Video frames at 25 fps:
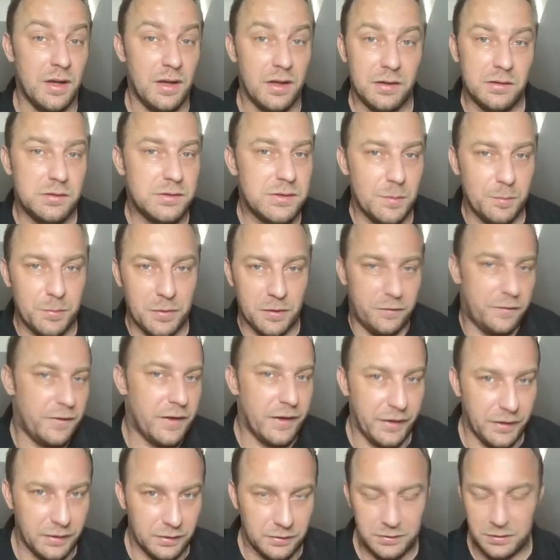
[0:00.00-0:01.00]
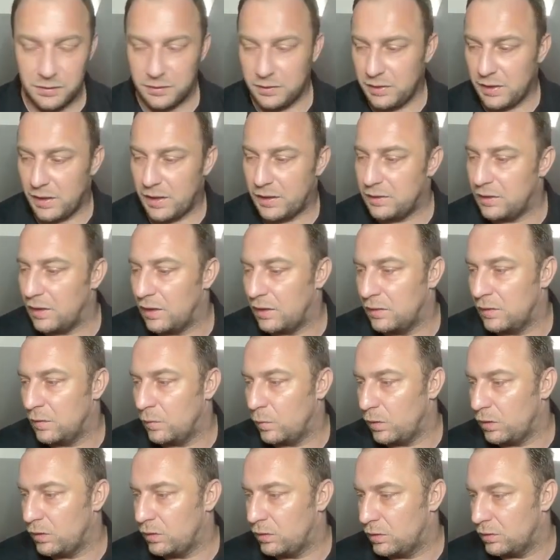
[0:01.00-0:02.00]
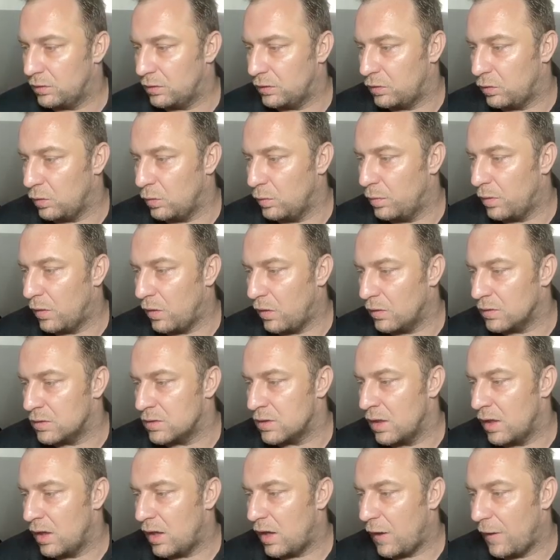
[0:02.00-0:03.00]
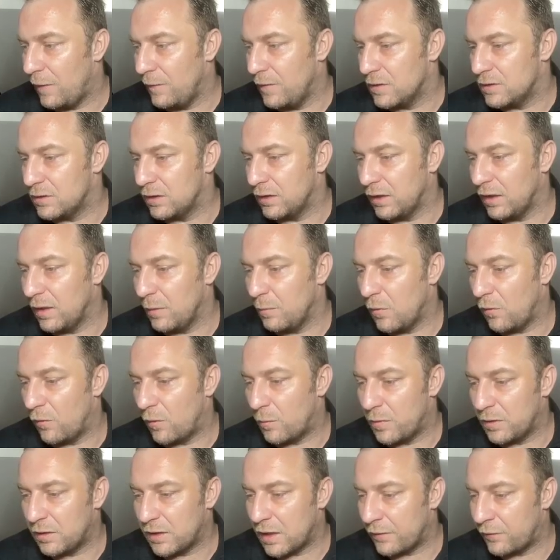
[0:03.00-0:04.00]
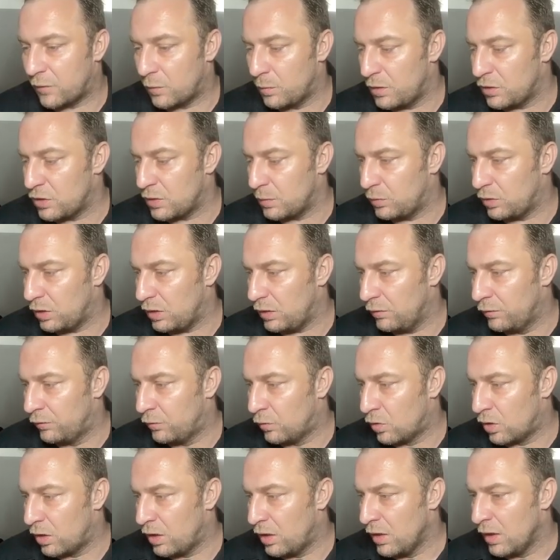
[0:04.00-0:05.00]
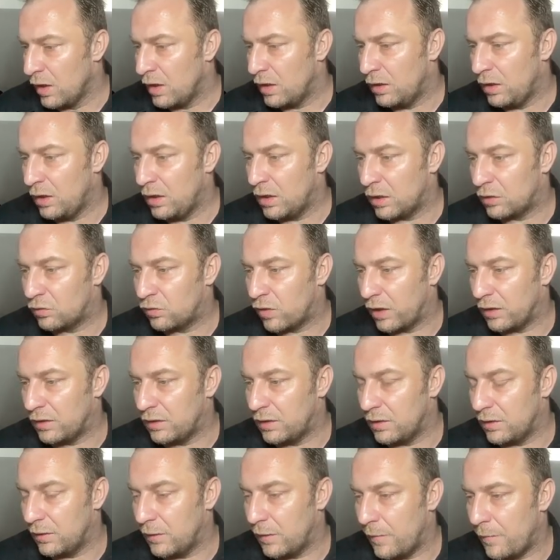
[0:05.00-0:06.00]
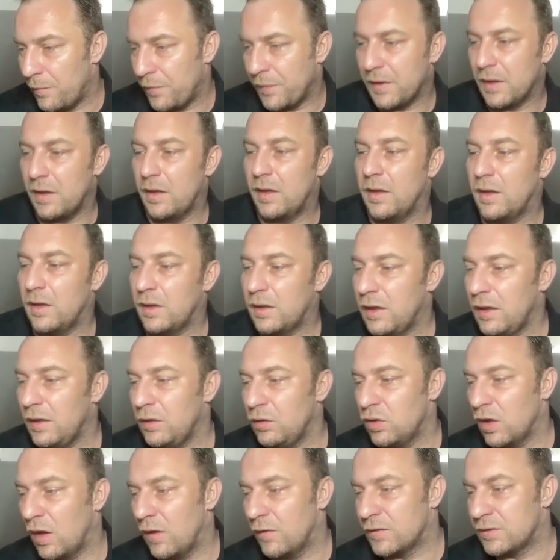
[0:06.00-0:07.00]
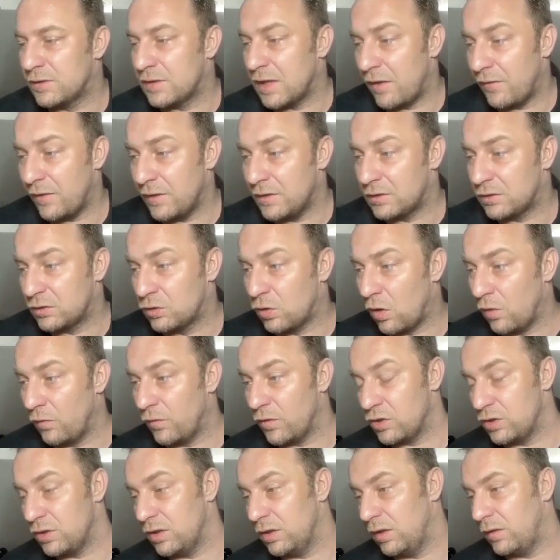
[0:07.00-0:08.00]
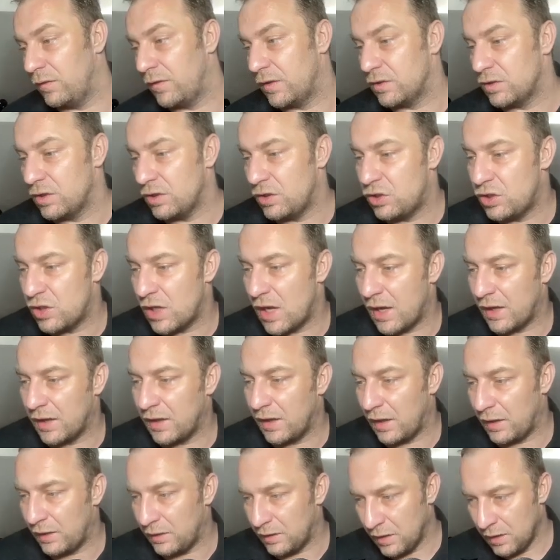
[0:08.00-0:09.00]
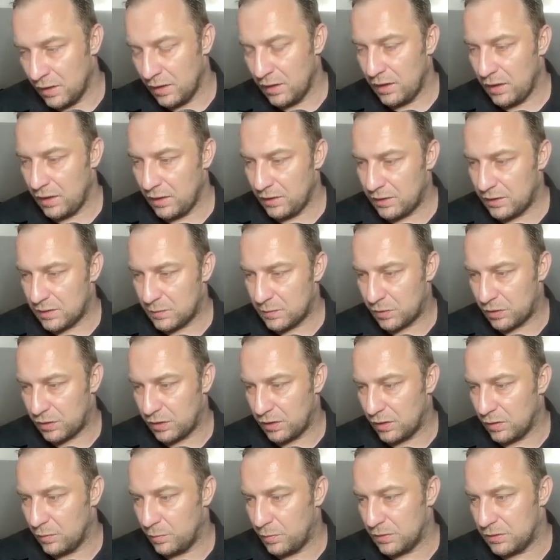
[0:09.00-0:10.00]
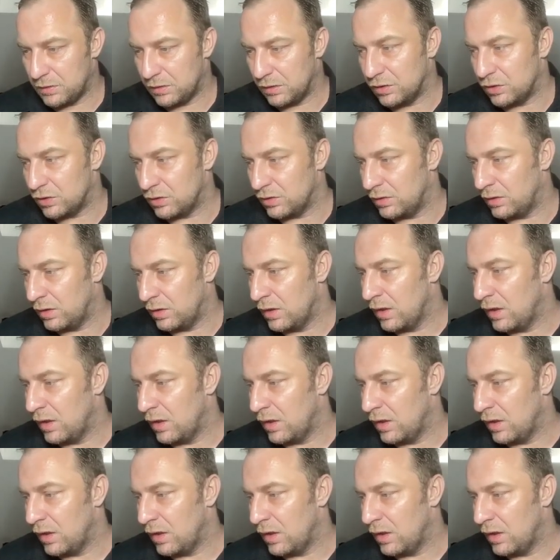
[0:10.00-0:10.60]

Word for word: simplifying till the end and with uh, two pawns obviously game over. But after bishop to e4, Leela tried um, uh, king to f7, Stockfish delivers a check, and in this particular position,